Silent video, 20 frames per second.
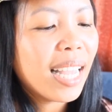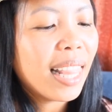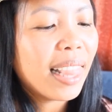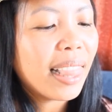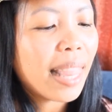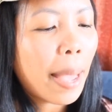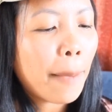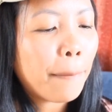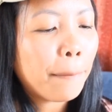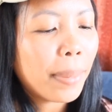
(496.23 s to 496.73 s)

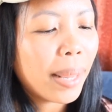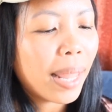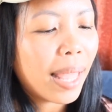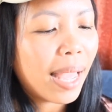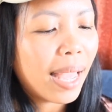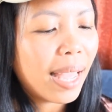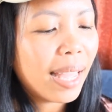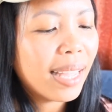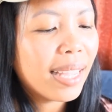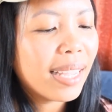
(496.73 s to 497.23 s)

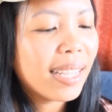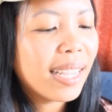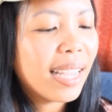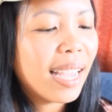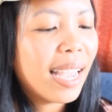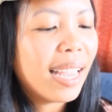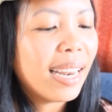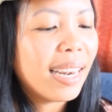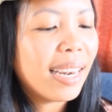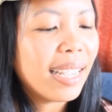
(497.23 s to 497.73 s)
Lapla,
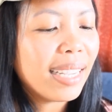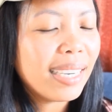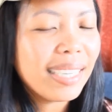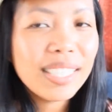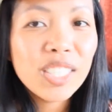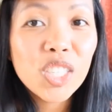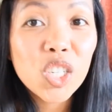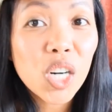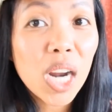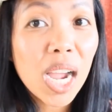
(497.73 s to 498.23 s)

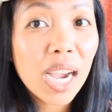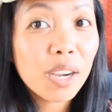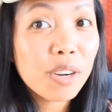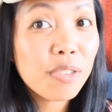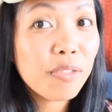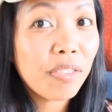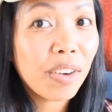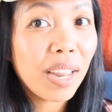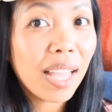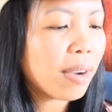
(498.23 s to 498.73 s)
Lady
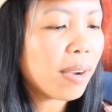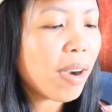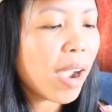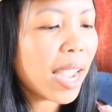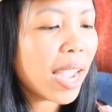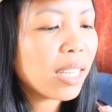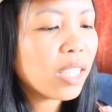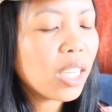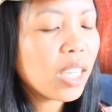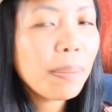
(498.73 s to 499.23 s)
Dragon Vlog, so,
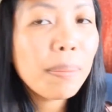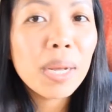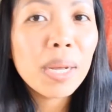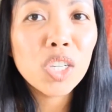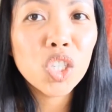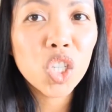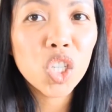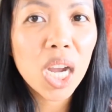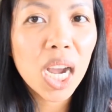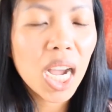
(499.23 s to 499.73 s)
AG
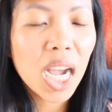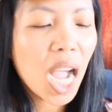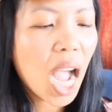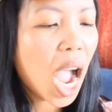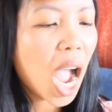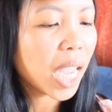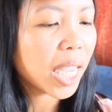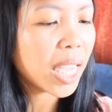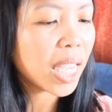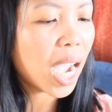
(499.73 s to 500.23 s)

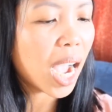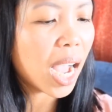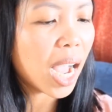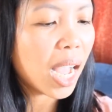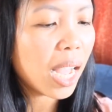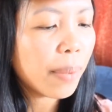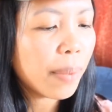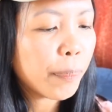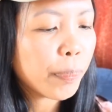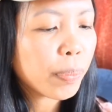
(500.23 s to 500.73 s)

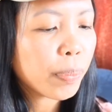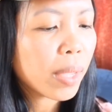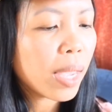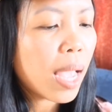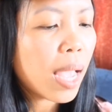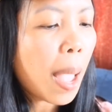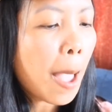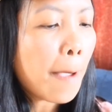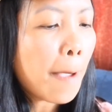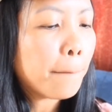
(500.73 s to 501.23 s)
Masyangya,
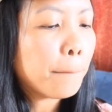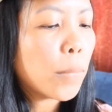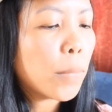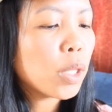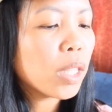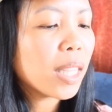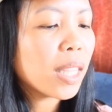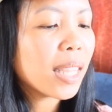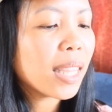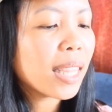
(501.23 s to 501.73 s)

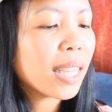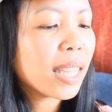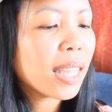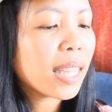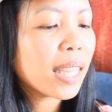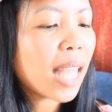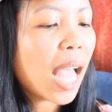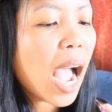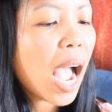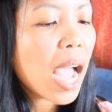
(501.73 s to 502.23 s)

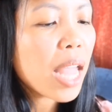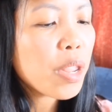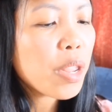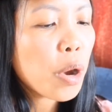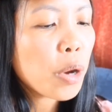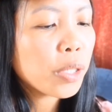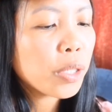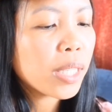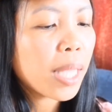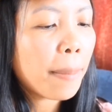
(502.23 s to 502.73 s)

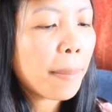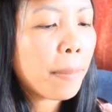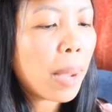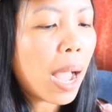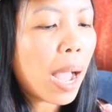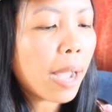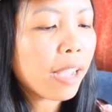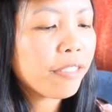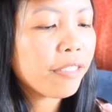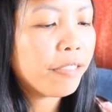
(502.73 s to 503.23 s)
Montano
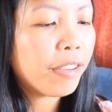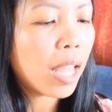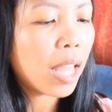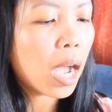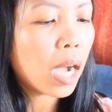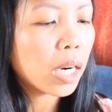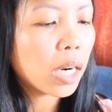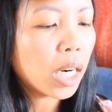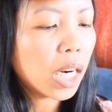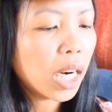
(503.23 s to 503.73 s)
Sabaak
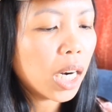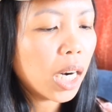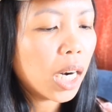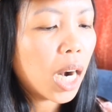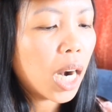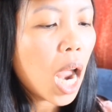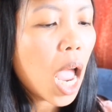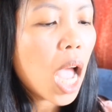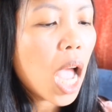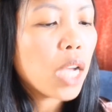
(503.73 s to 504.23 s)
Vlogger,
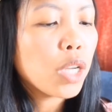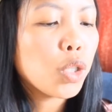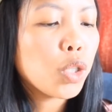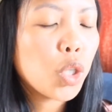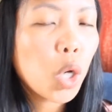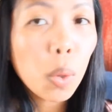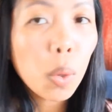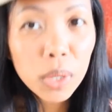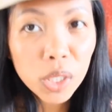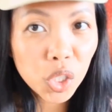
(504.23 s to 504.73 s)

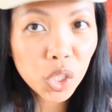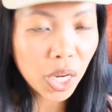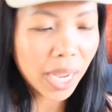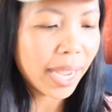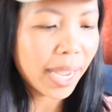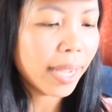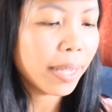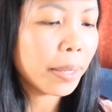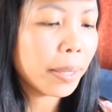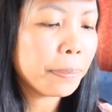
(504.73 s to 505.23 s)
Joey
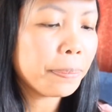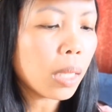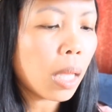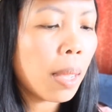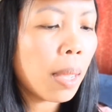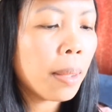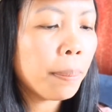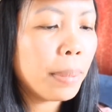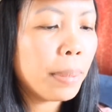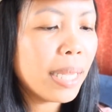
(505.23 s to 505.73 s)
Jack,
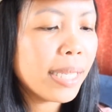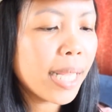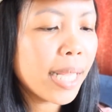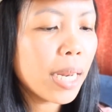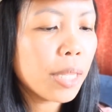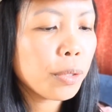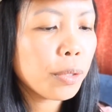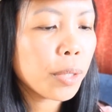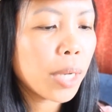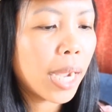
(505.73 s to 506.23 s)

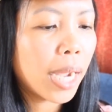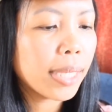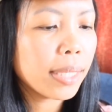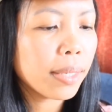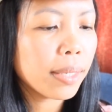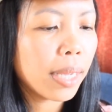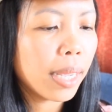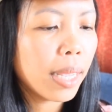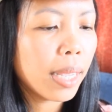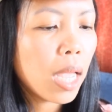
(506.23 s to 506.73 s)
bilisan lang to, guys,
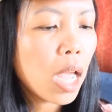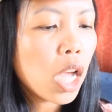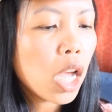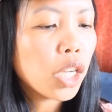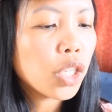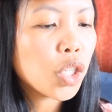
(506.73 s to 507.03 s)
okay?